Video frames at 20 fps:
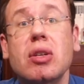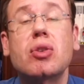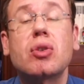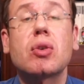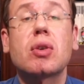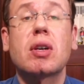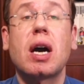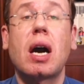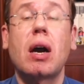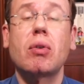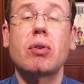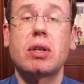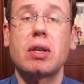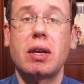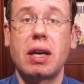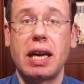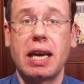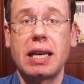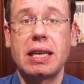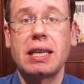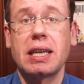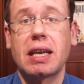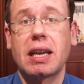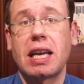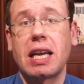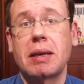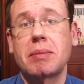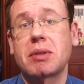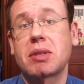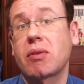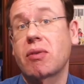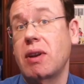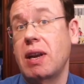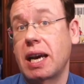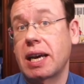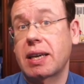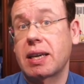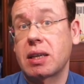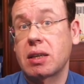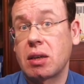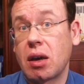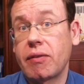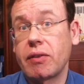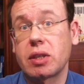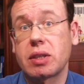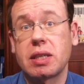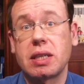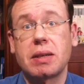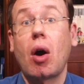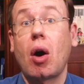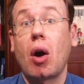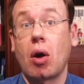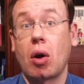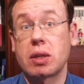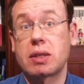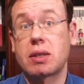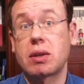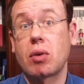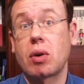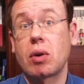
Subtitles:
to counter any claims of lacking novelty. Also,